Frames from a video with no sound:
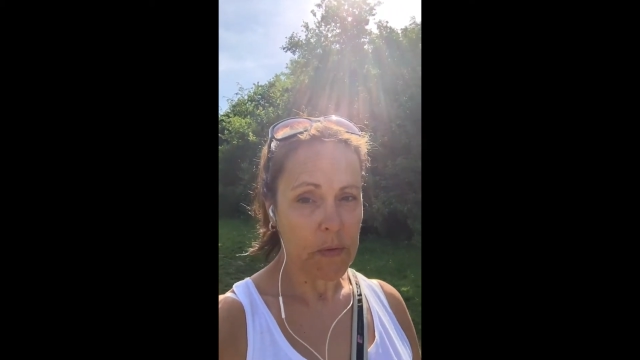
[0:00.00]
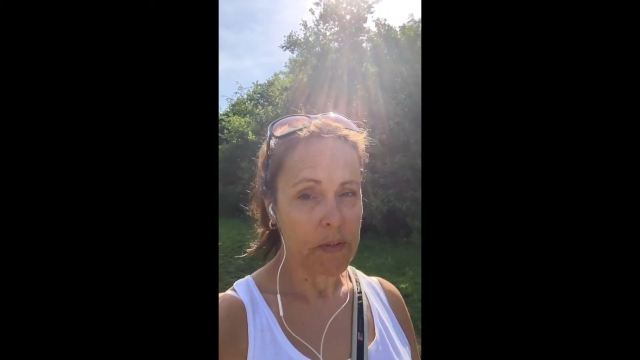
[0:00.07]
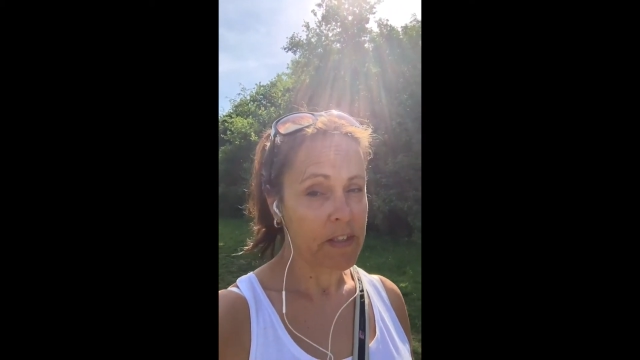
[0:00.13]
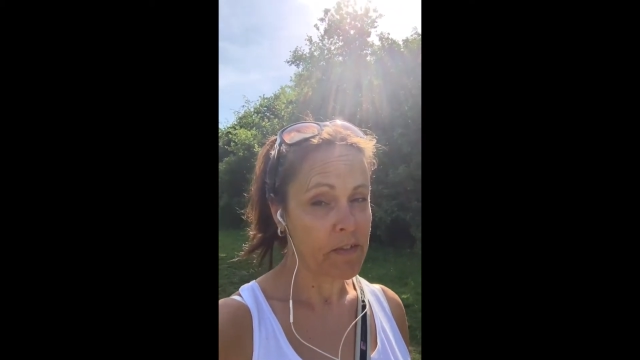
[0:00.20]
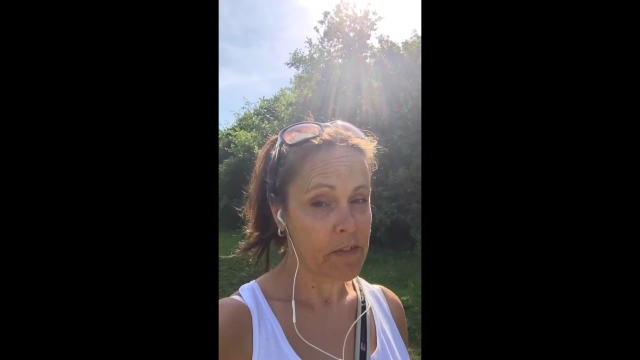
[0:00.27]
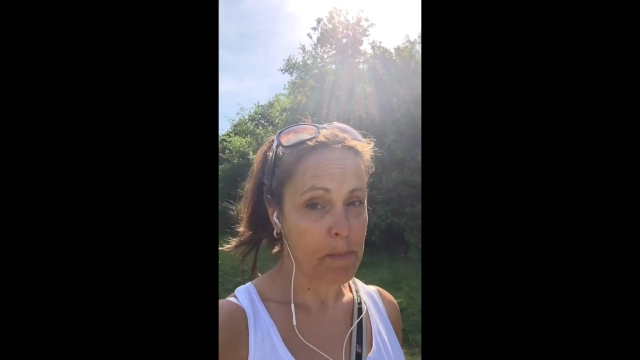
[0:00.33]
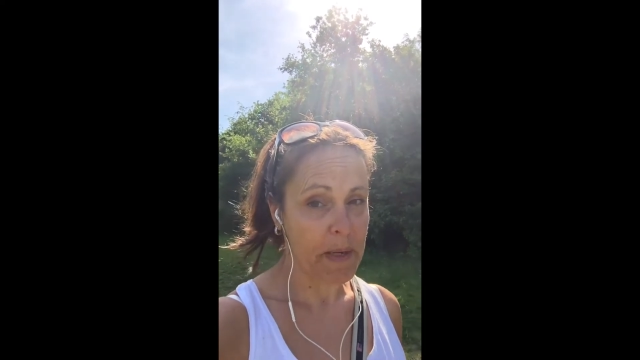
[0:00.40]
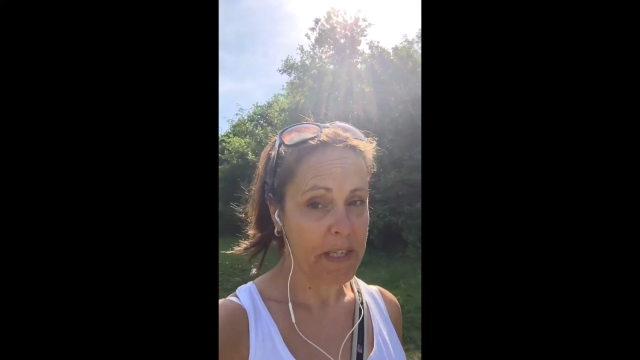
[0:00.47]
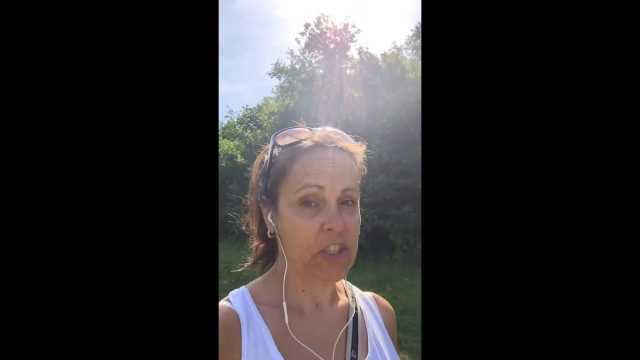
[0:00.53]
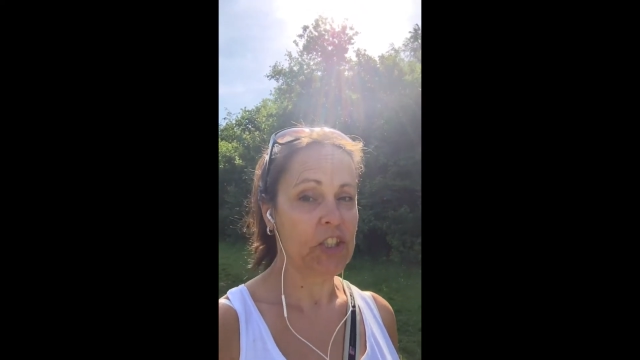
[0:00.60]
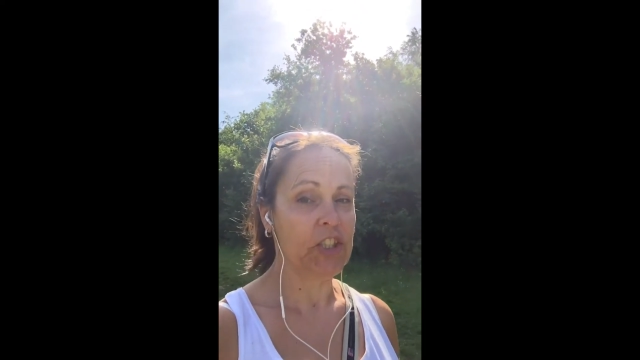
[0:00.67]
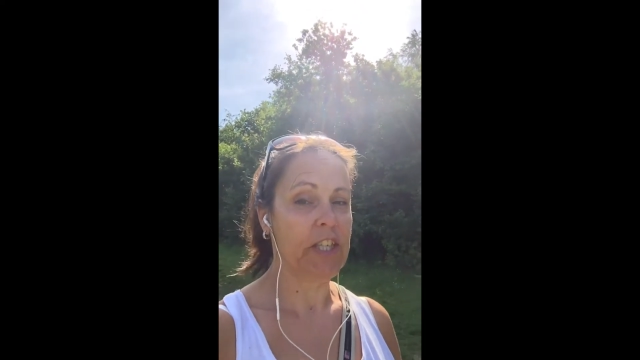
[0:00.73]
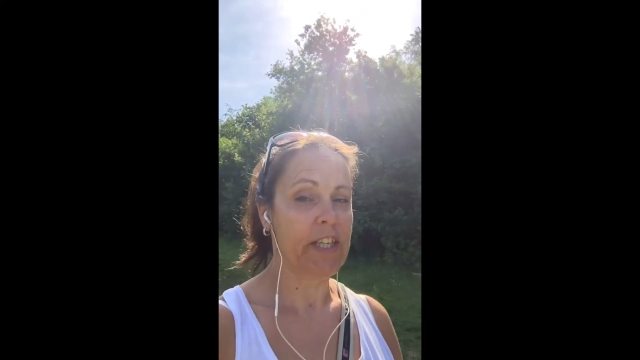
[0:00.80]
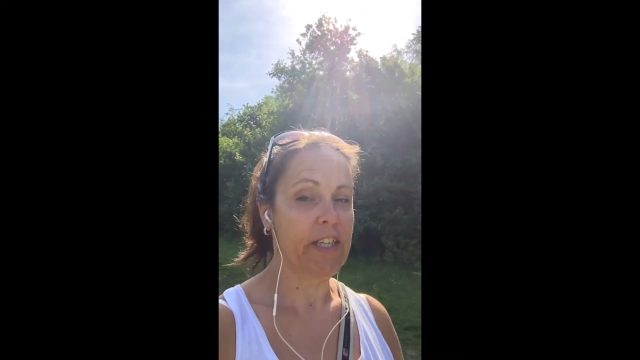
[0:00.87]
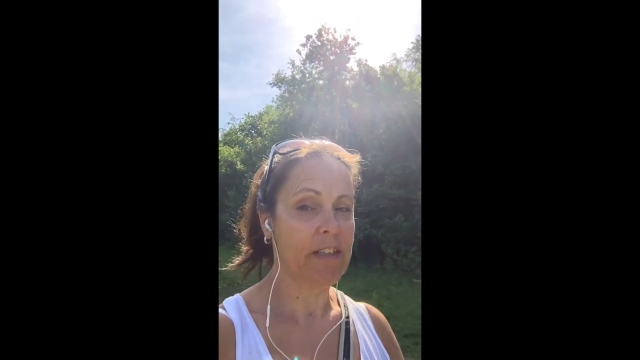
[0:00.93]
and have the
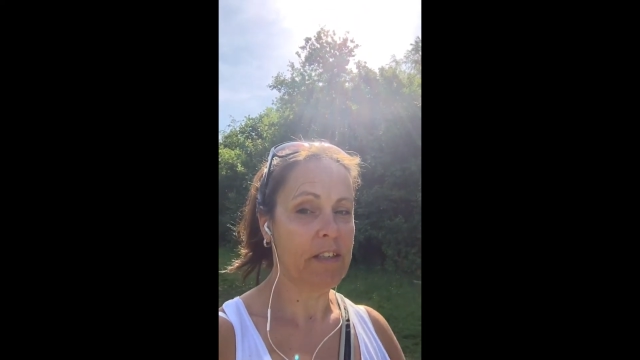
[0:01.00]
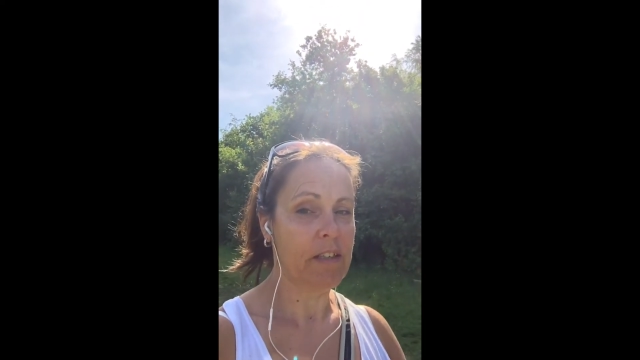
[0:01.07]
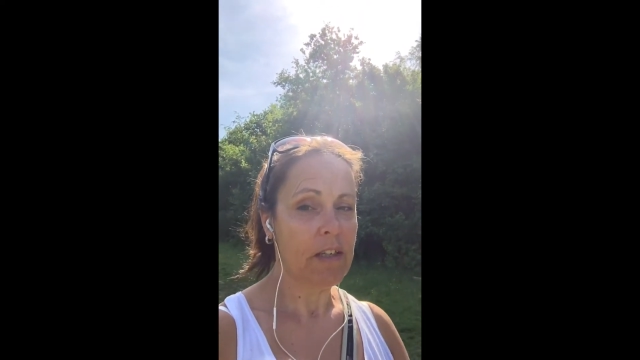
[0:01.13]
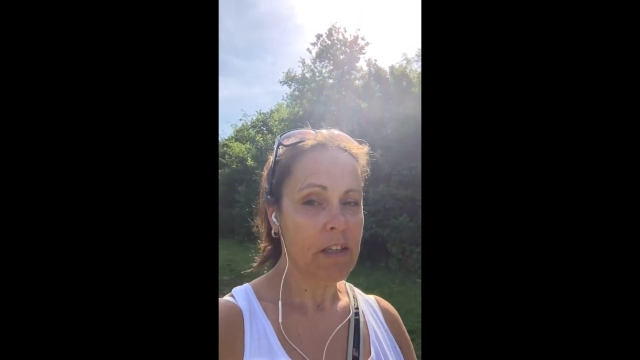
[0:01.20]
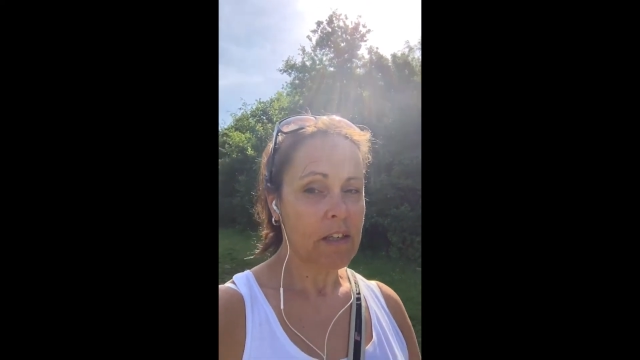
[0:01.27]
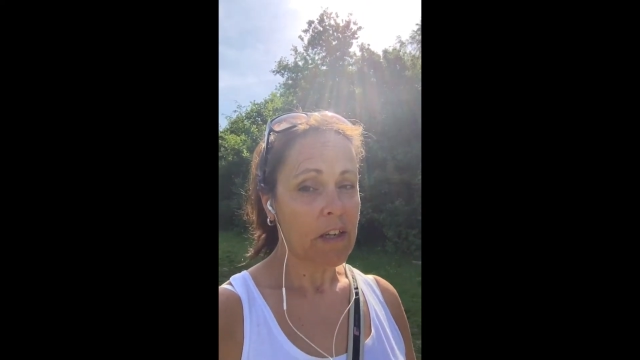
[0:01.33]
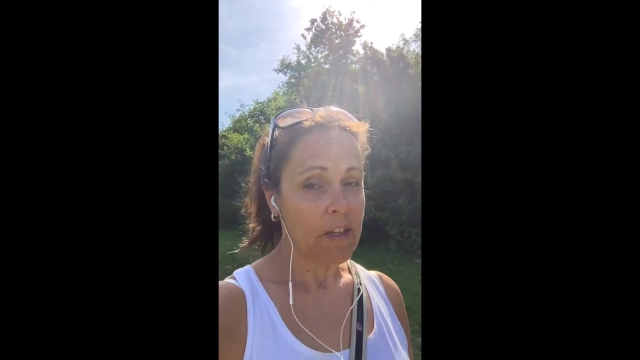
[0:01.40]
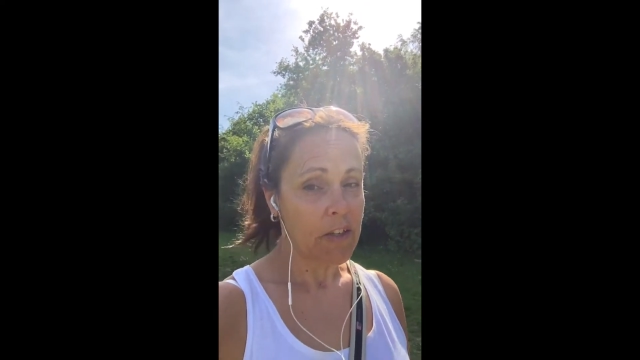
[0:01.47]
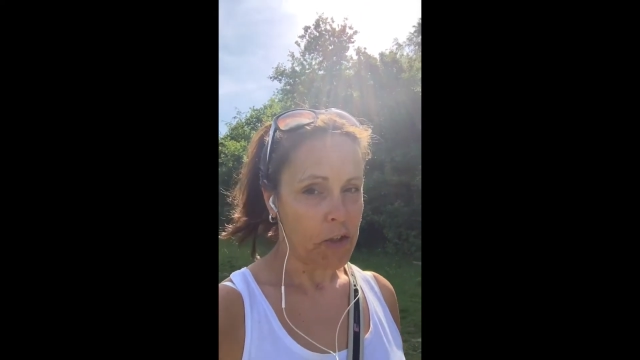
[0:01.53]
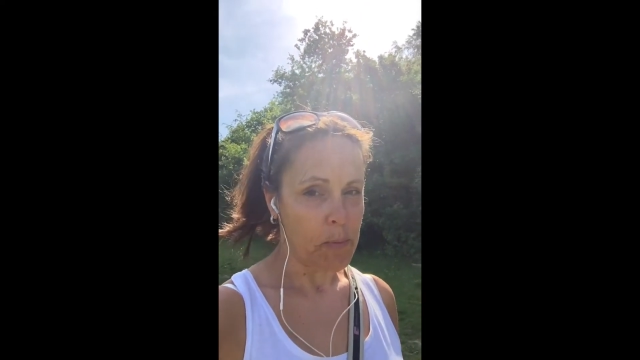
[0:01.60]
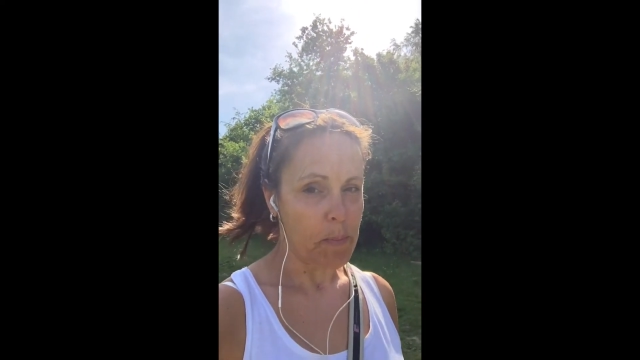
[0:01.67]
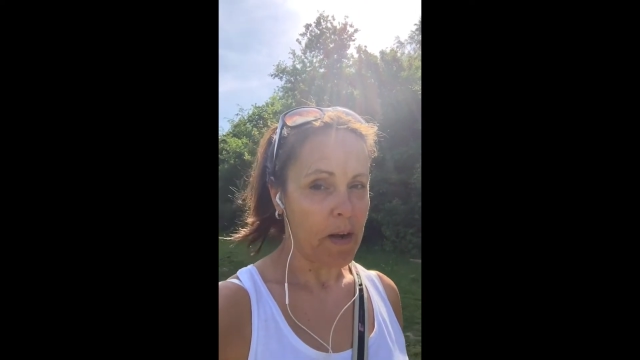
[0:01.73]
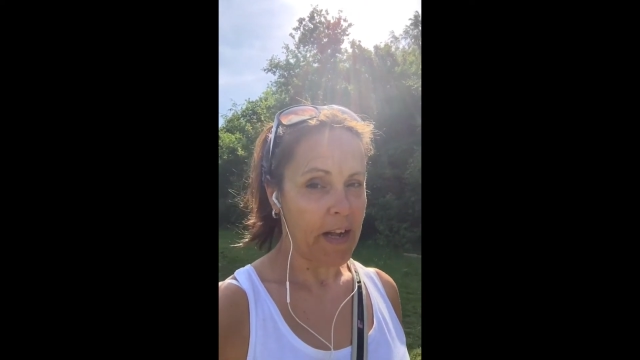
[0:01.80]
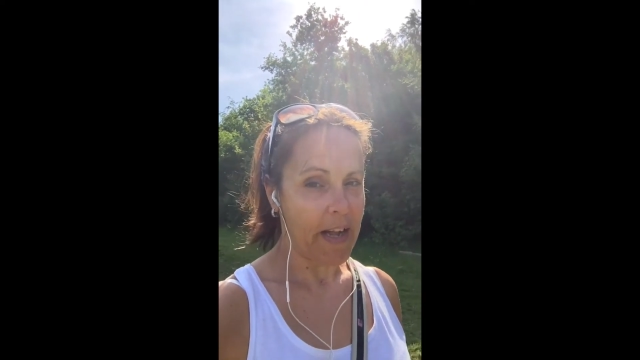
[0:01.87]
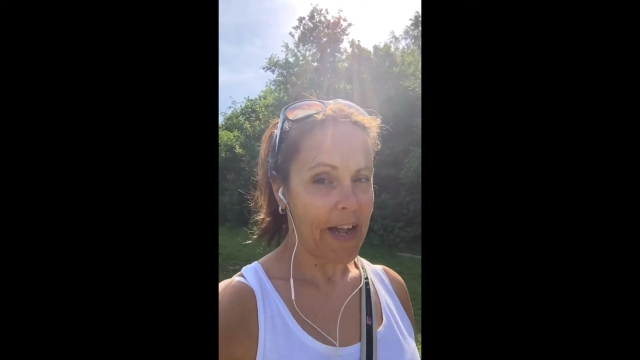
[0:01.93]
best year you
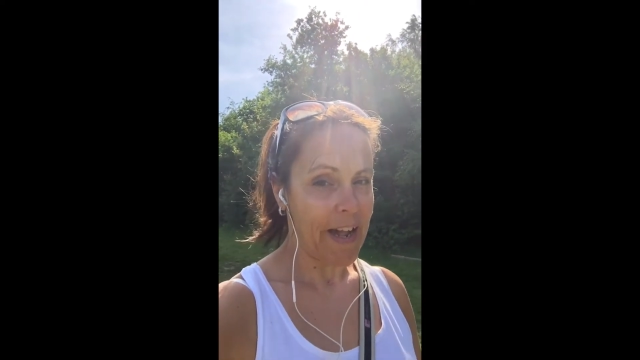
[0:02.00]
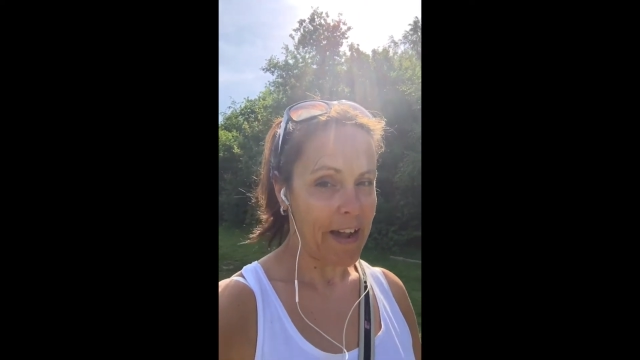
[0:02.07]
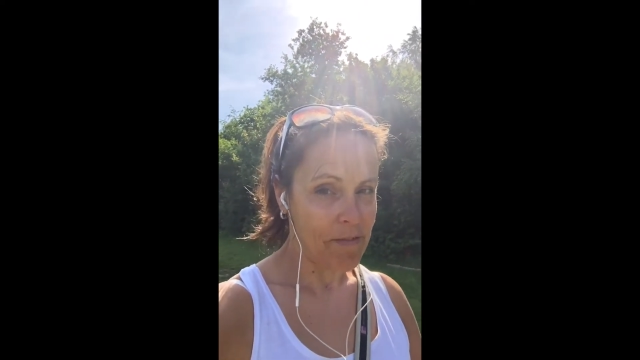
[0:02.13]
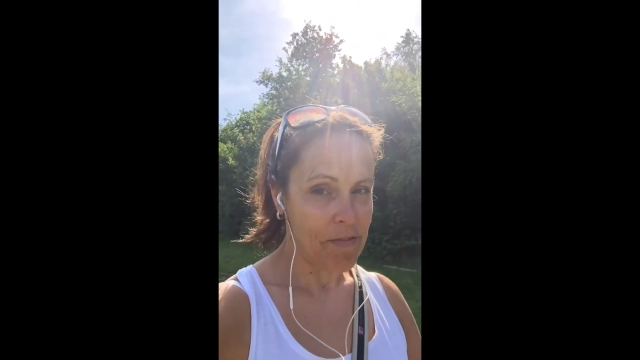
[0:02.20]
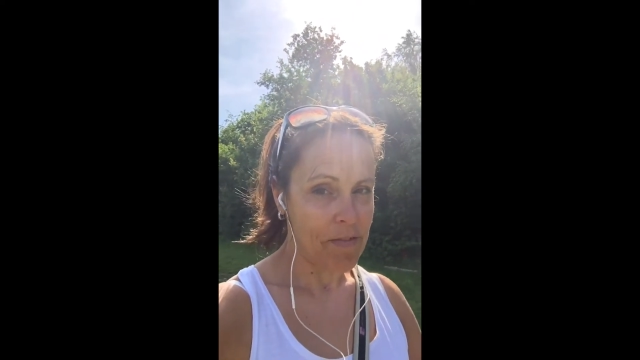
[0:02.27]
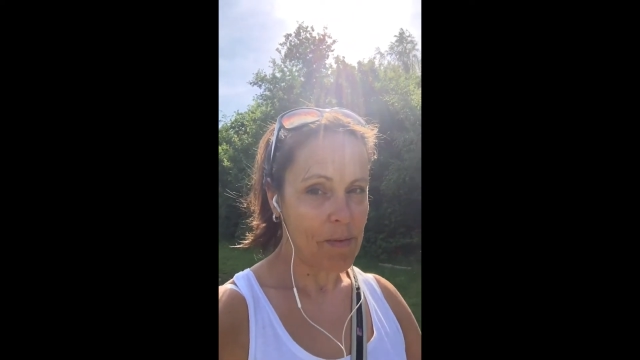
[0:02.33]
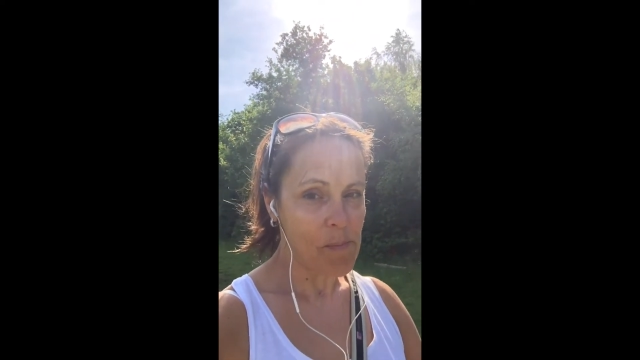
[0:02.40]
might have.